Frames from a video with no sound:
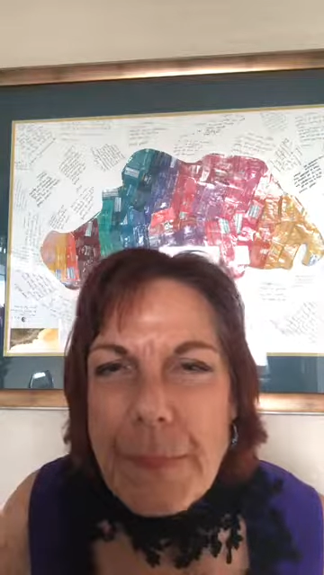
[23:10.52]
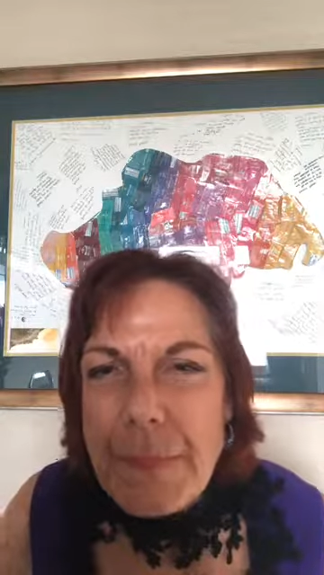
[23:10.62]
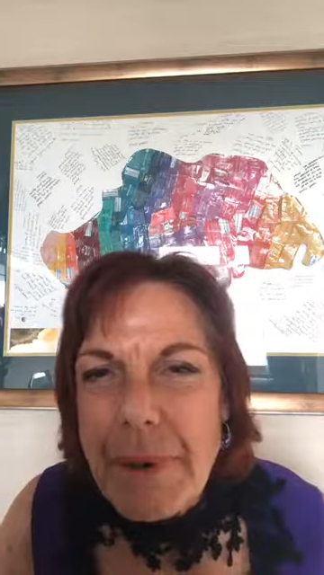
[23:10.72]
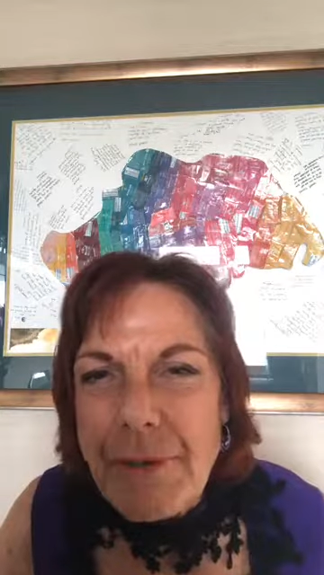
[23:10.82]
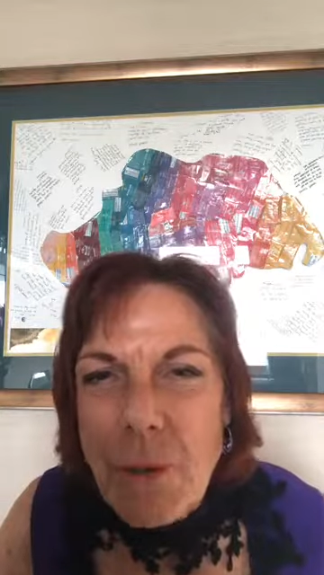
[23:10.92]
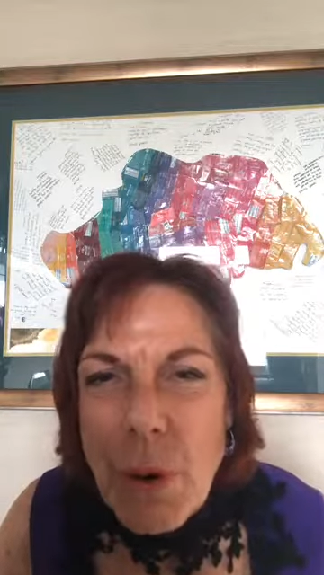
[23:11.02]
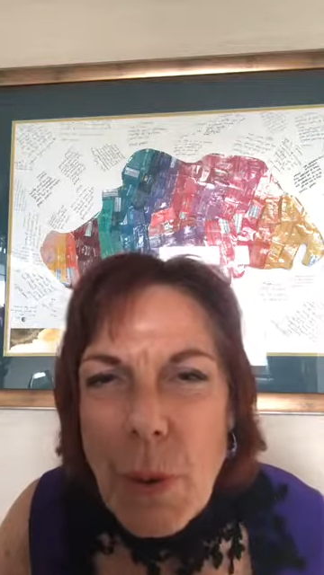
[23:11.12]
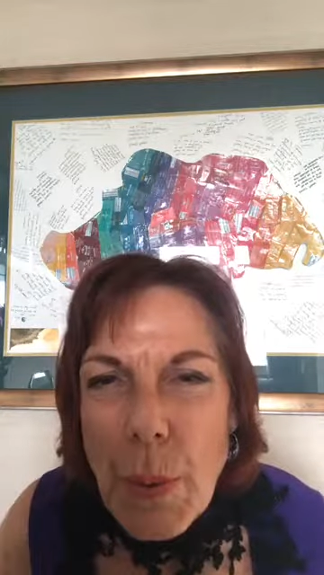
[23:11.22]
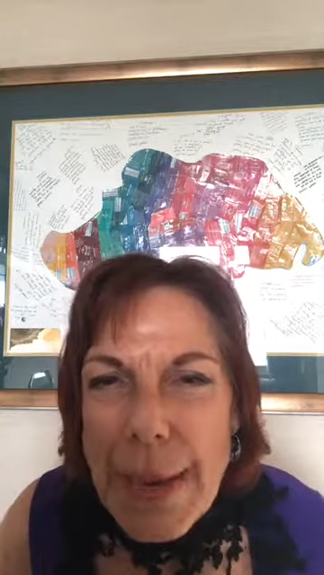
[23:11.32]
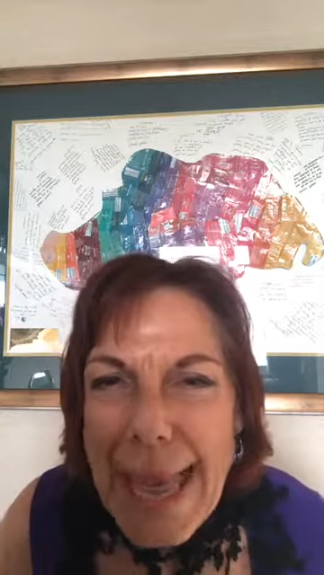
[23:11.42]
before
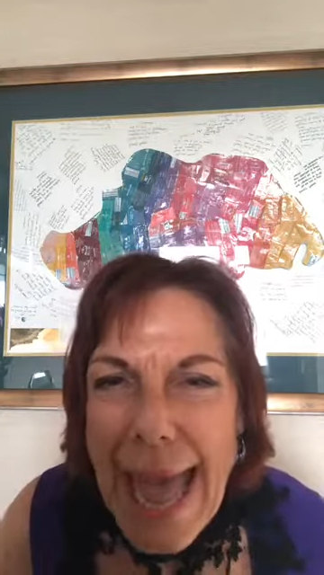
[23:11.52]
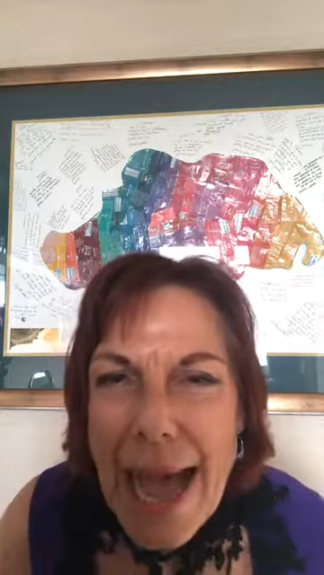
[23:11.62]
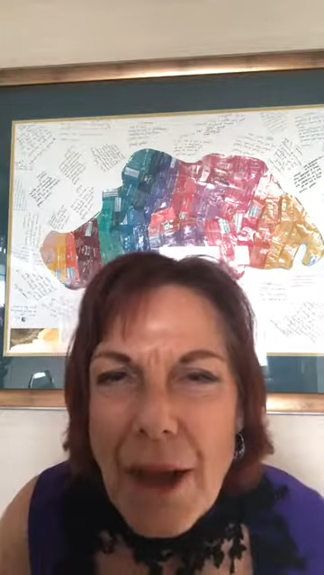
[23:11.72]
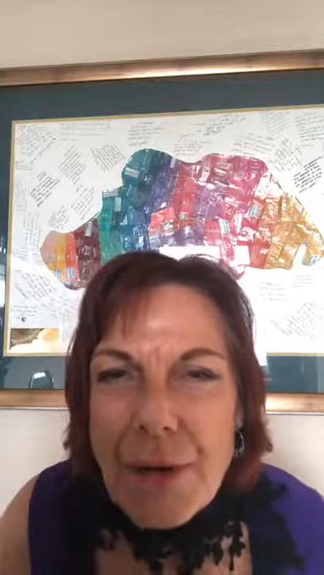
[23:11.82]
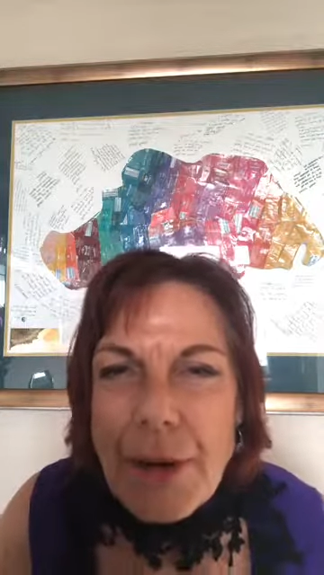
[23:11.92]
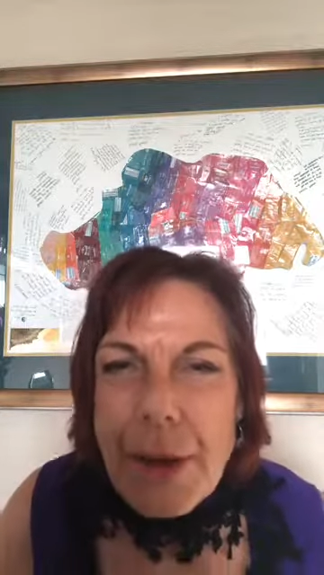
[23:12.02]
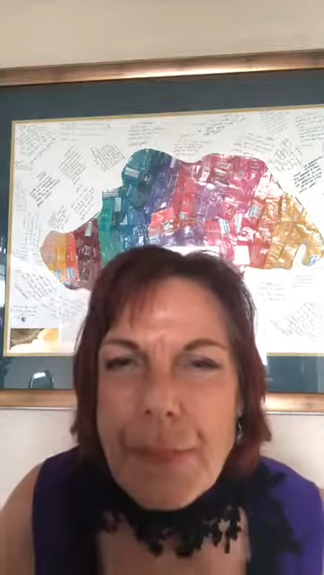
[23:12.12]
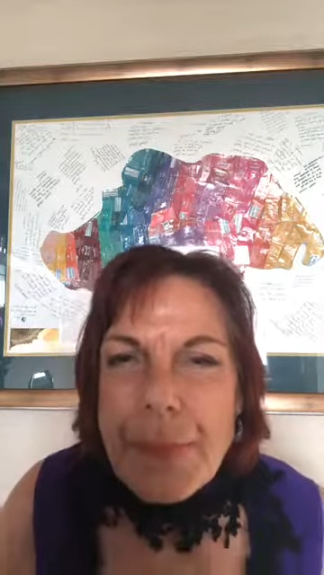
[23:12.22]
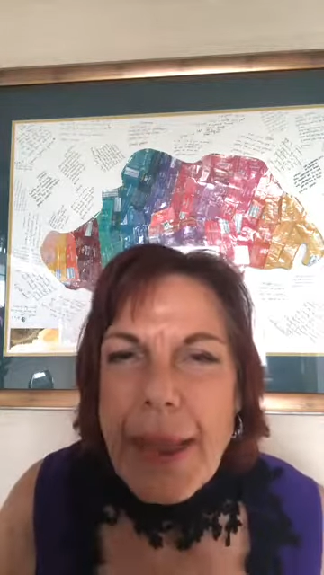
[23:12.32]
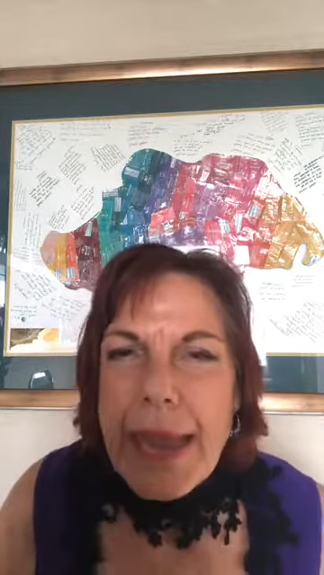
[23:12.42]
going out?
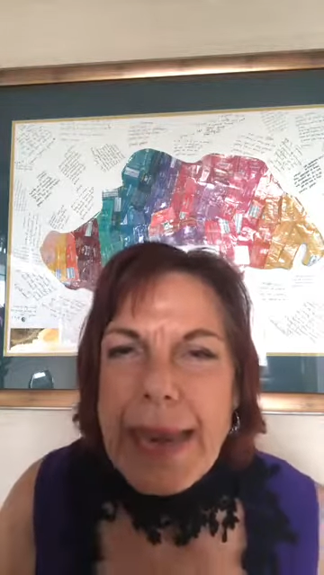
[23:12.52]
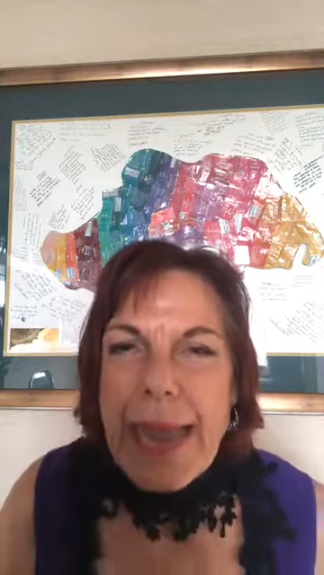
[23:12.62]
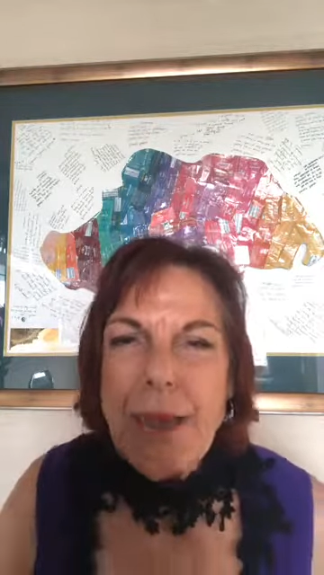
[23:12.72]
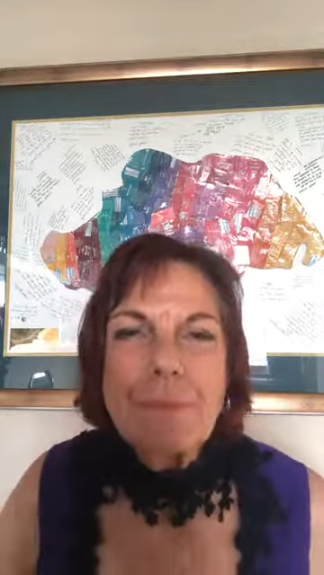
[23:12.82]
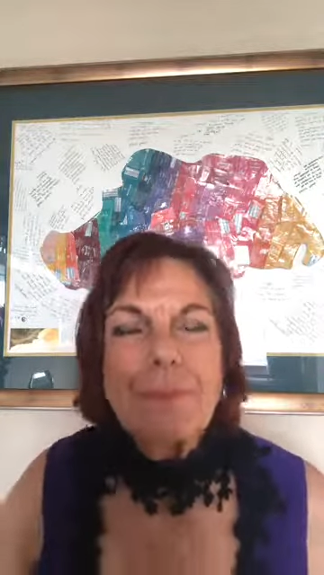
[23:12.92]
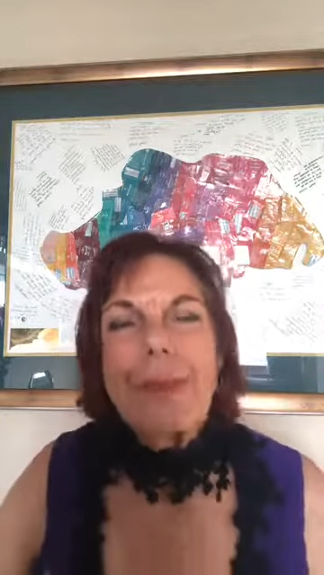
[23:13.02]
Now,